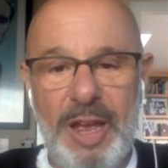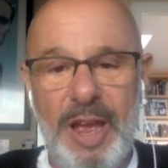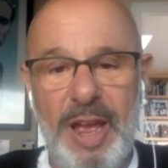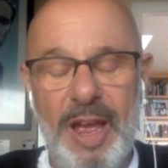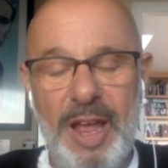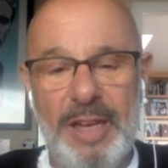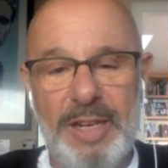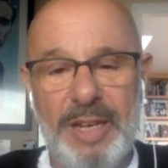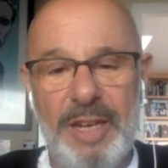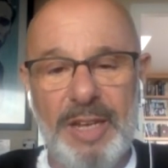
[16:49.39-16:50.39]
and
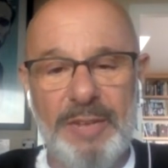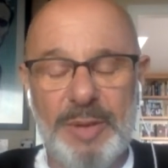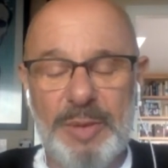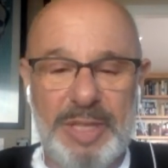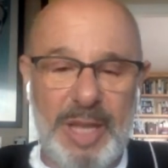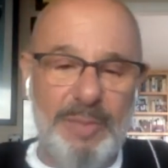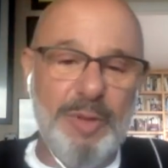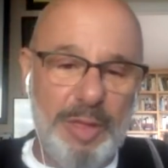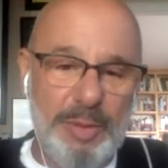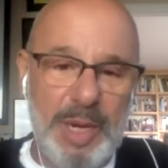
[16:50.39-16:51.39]
living with them
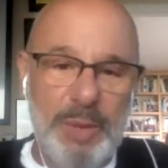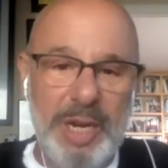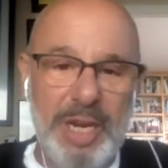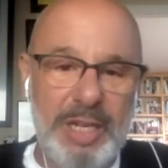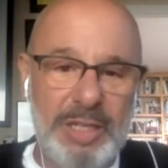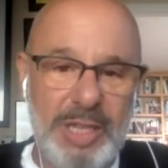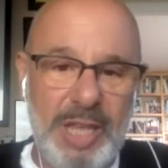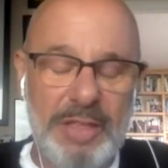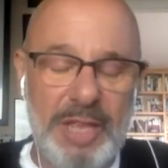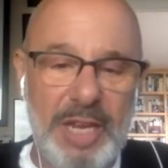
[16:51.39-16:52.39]
for 3 weeks,
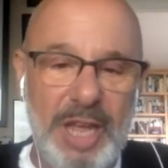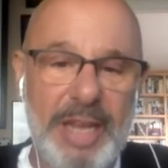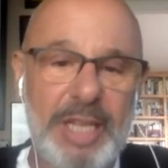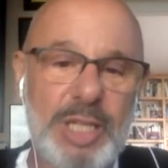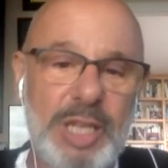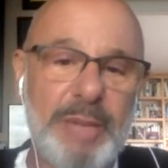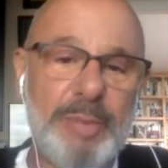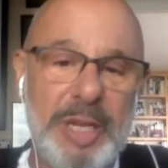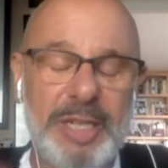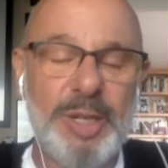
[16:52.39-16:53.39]
and then like it's like
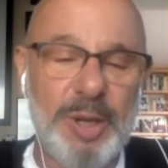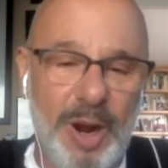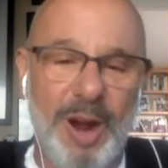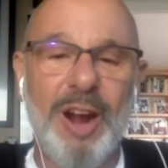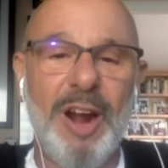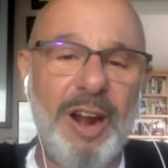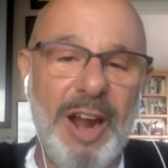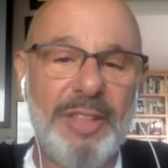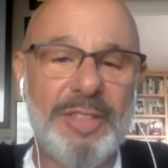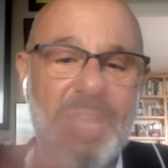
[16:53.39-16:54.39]
being in your car
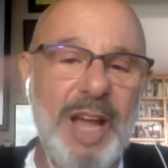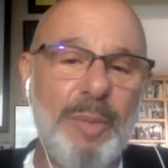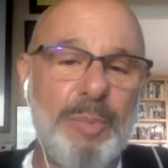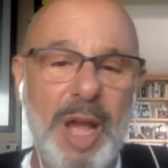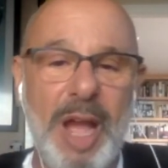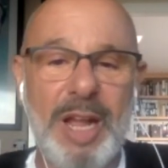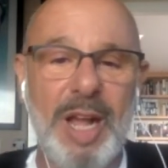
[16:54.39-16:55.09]
out in the outback.